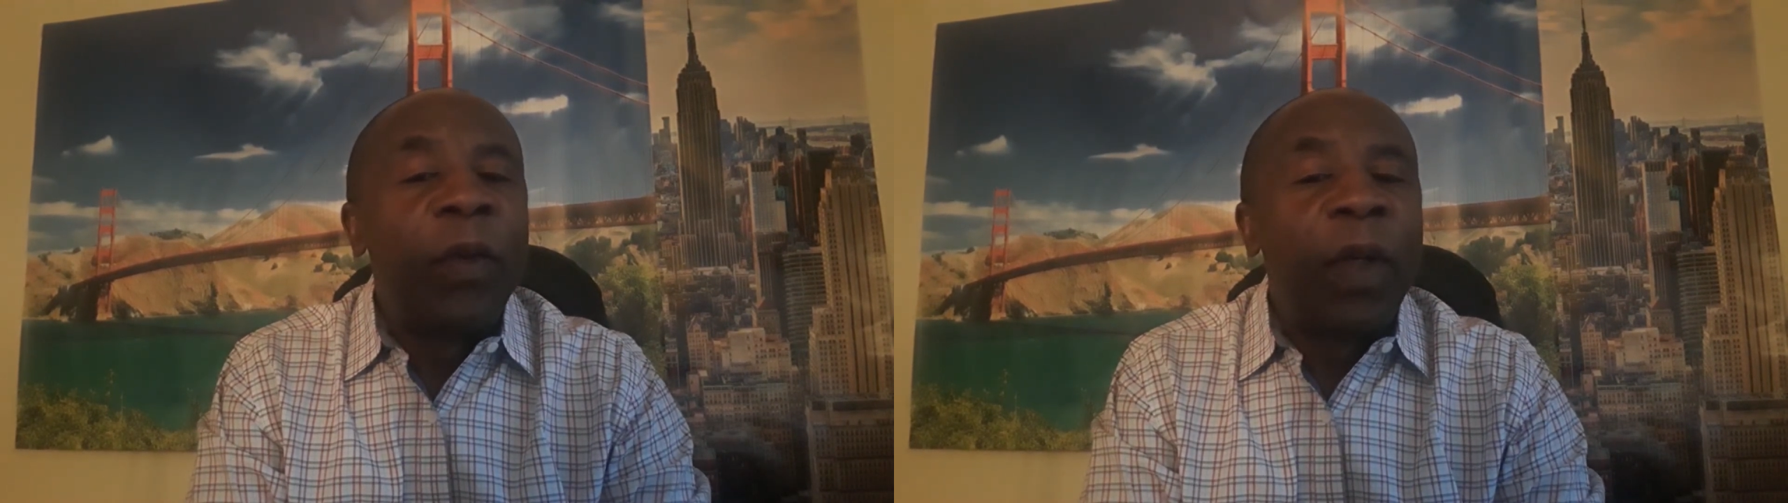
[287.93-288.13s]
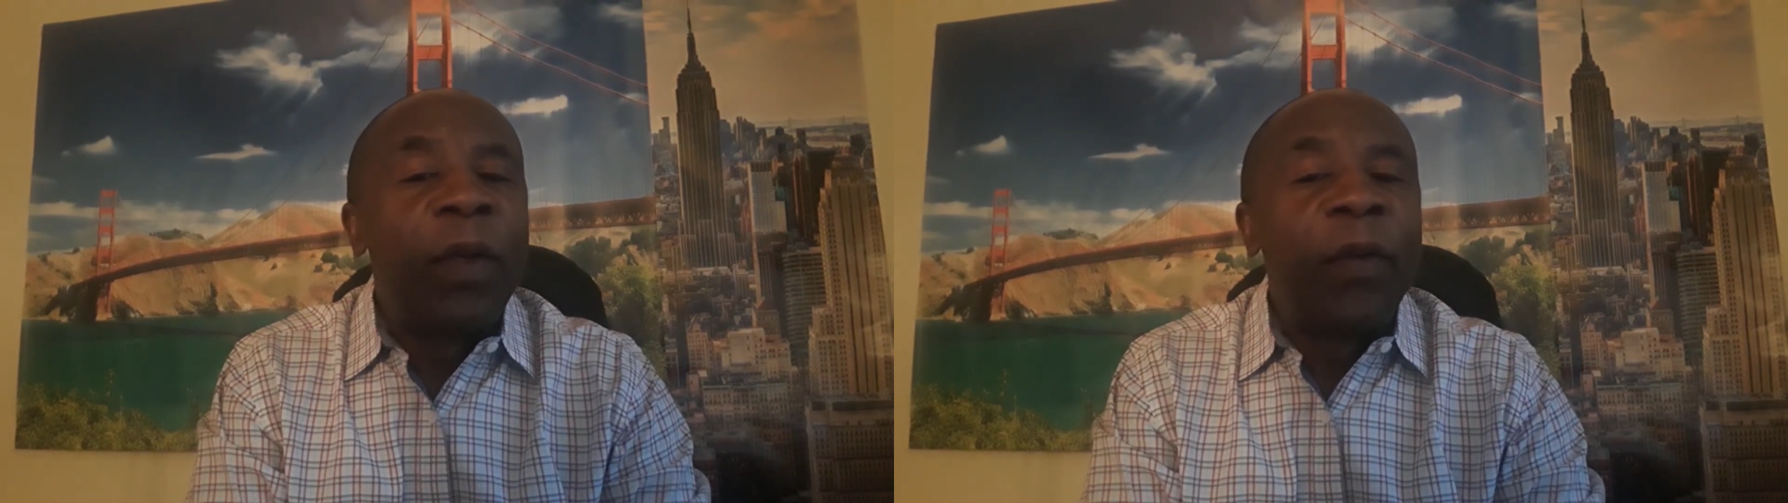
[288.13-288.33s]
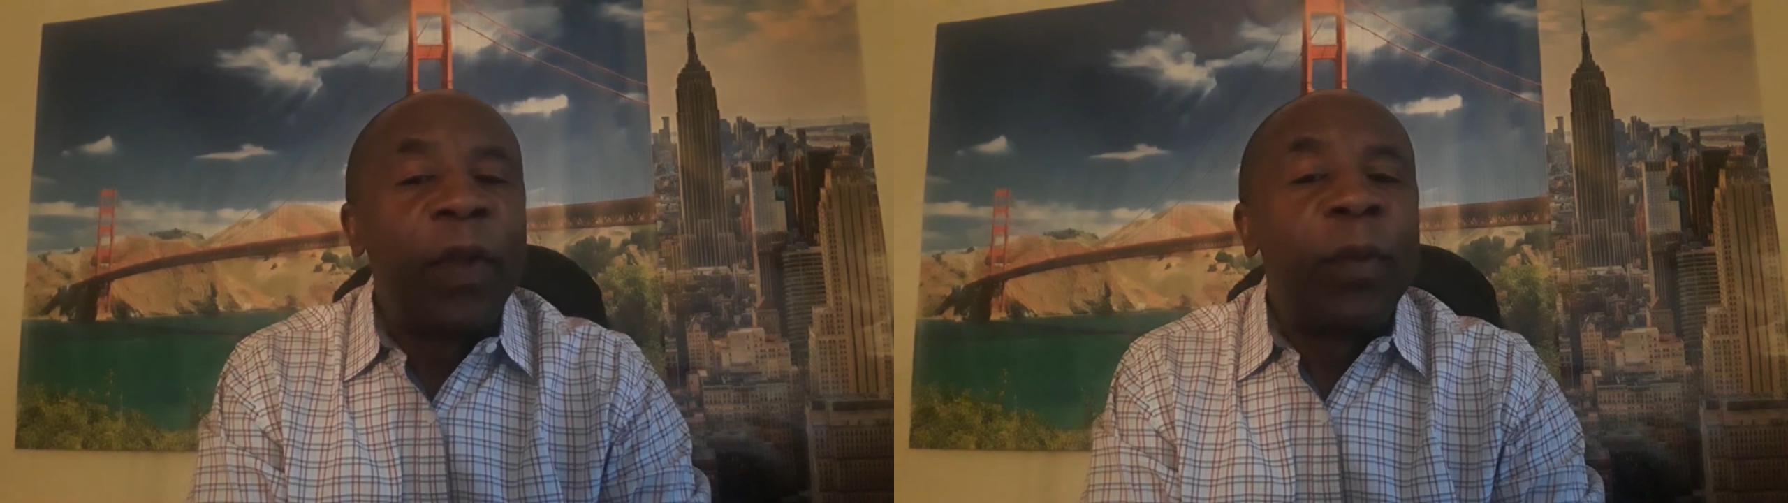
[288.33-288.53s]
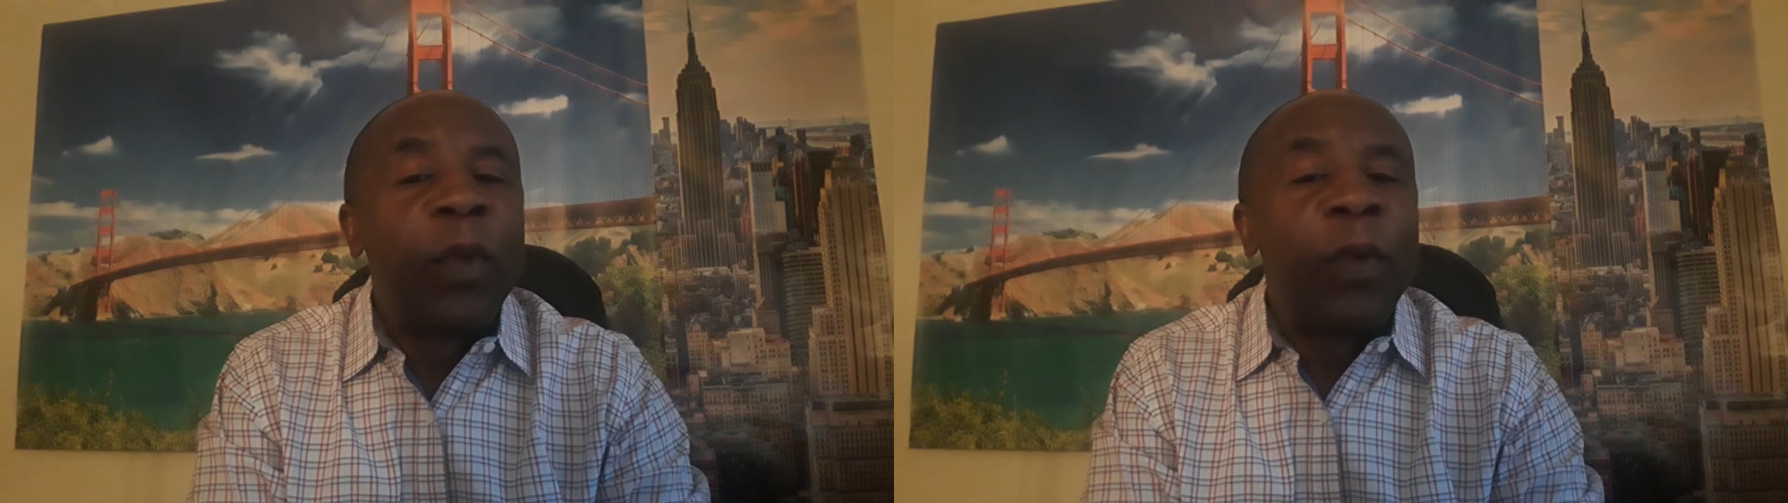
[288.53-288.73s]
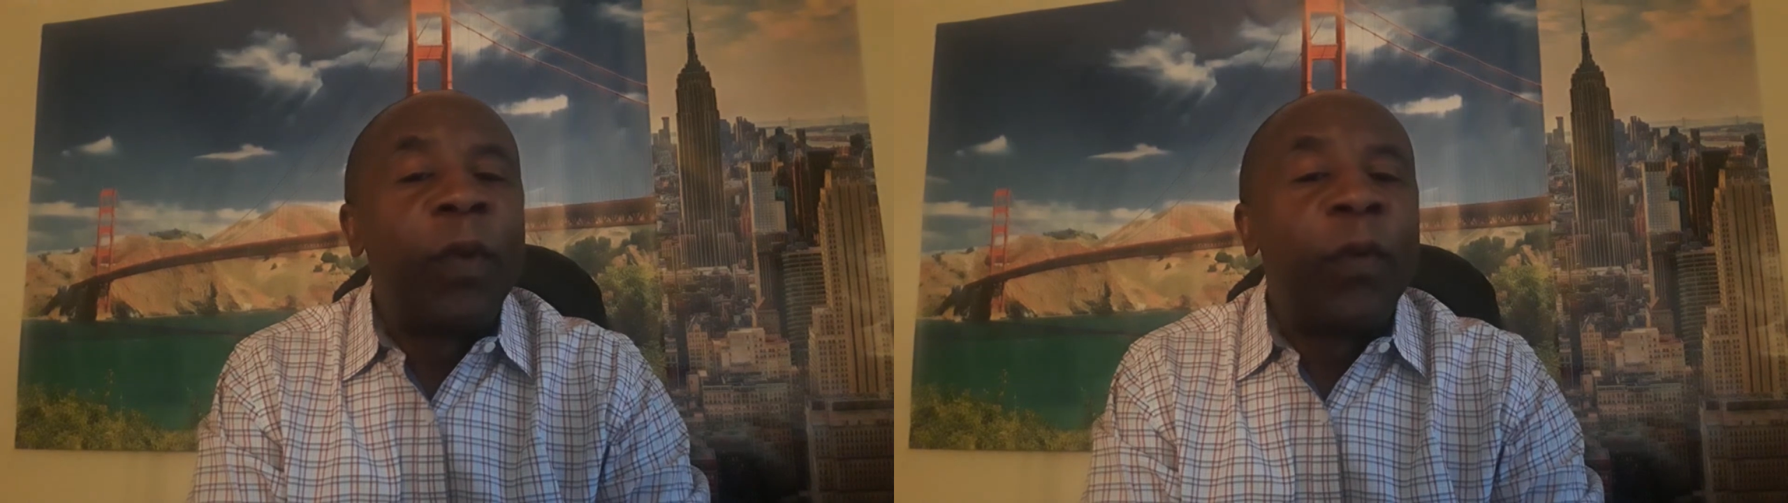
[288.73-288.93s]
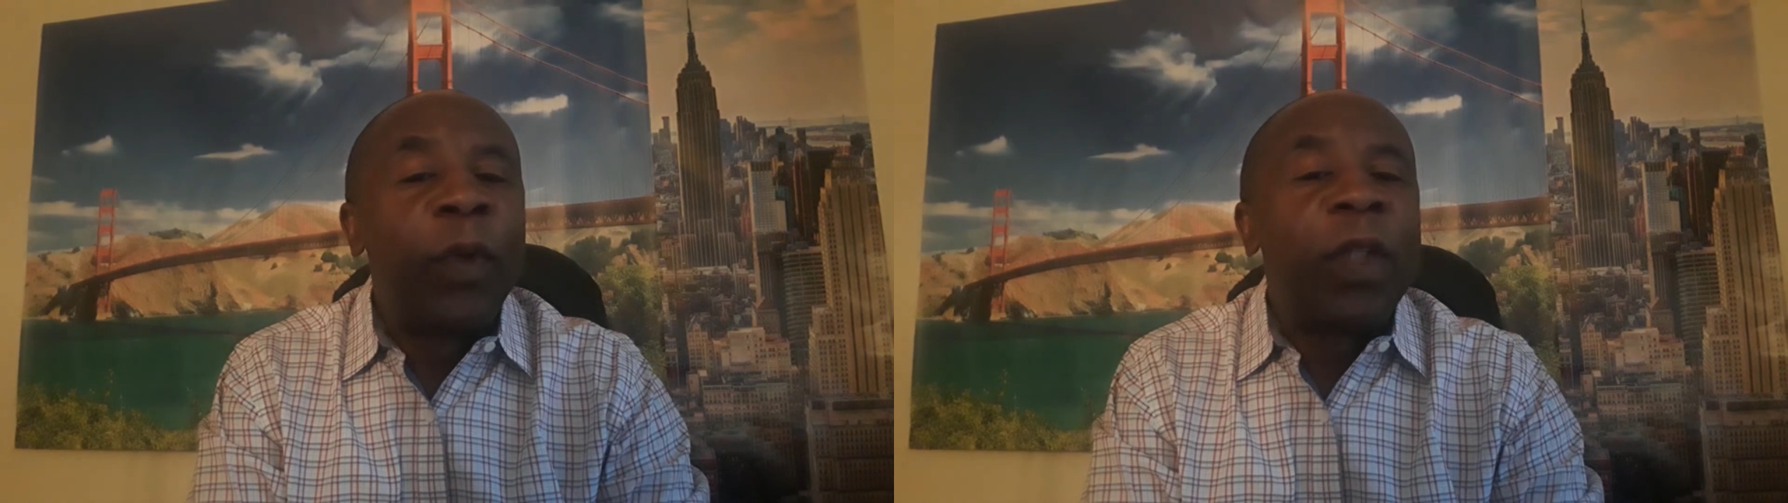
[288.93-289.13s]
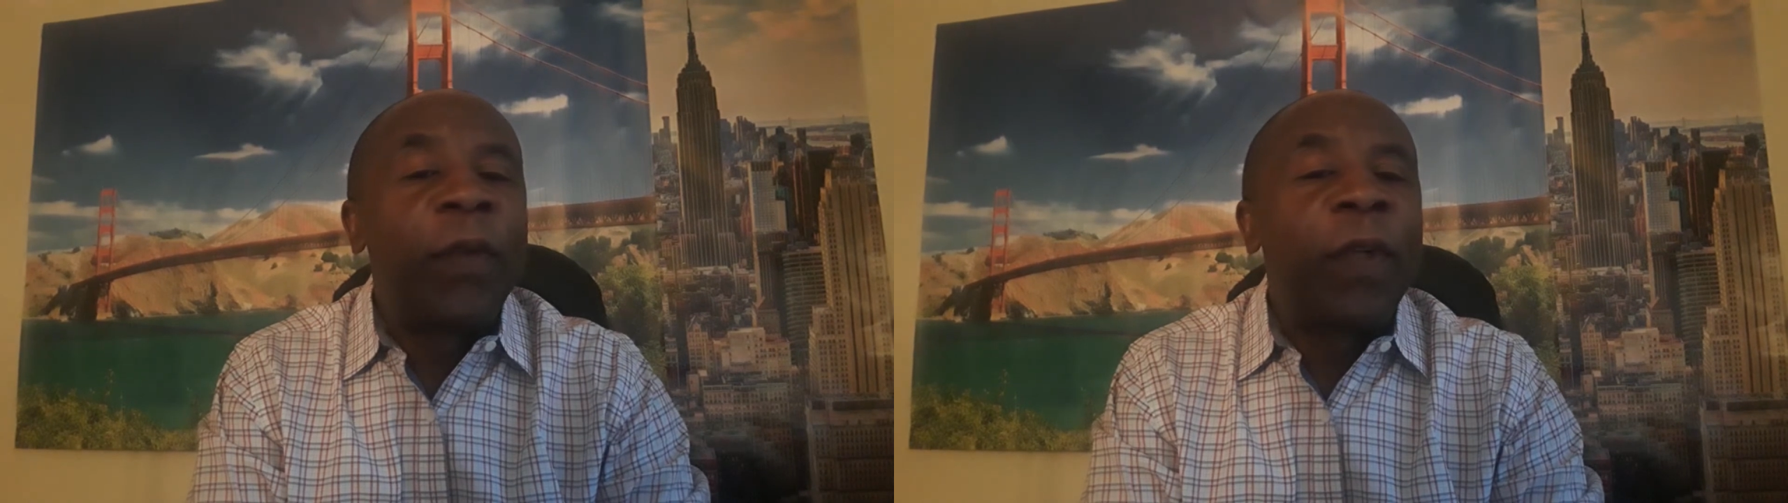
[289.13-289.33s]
one of them could be voter